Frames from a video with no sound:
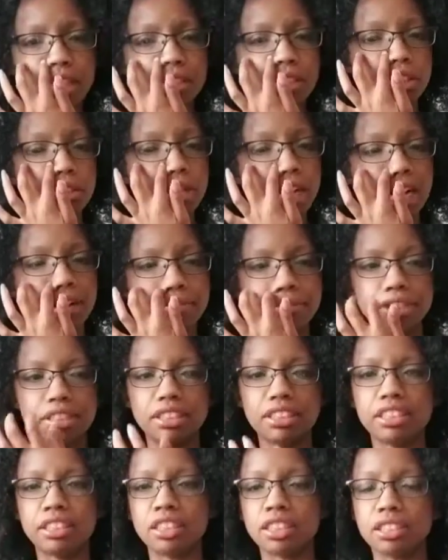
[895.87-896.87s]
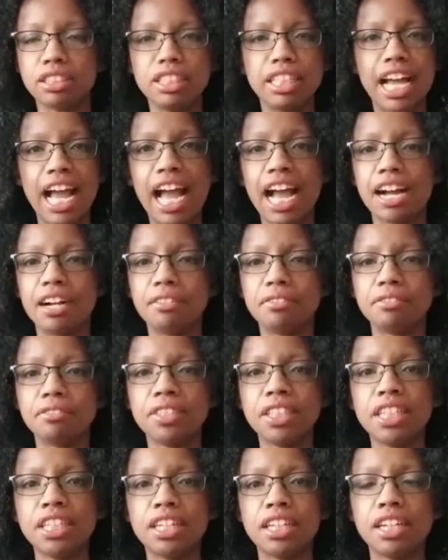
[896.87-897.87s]
You have to have
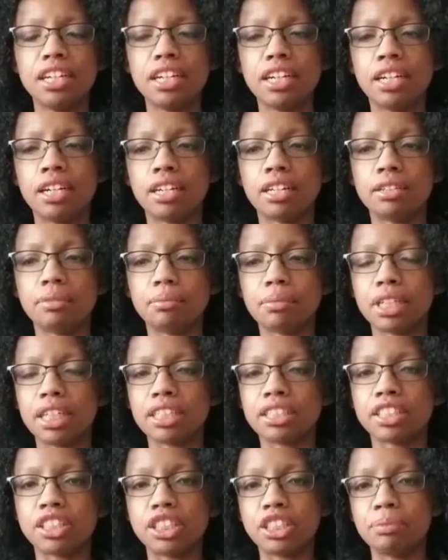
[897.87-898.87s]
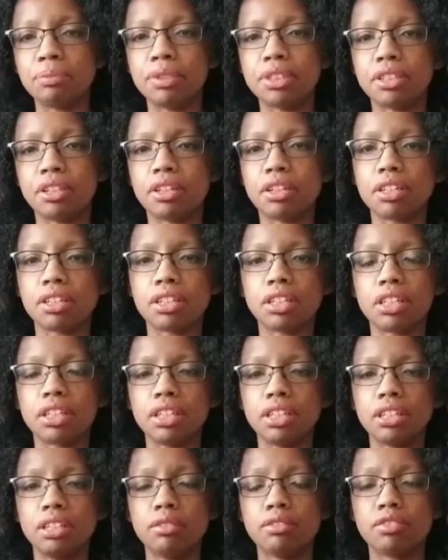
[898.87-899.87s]
a CPR
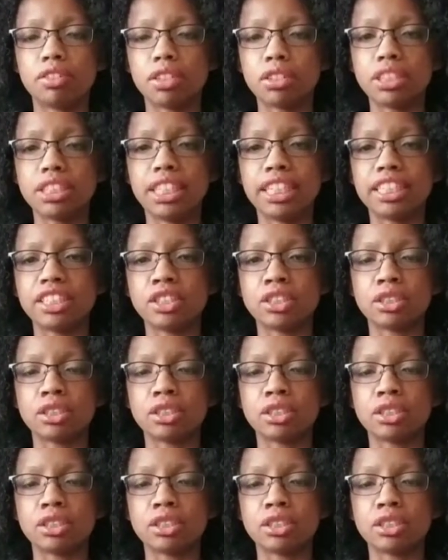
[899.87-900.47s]
first aid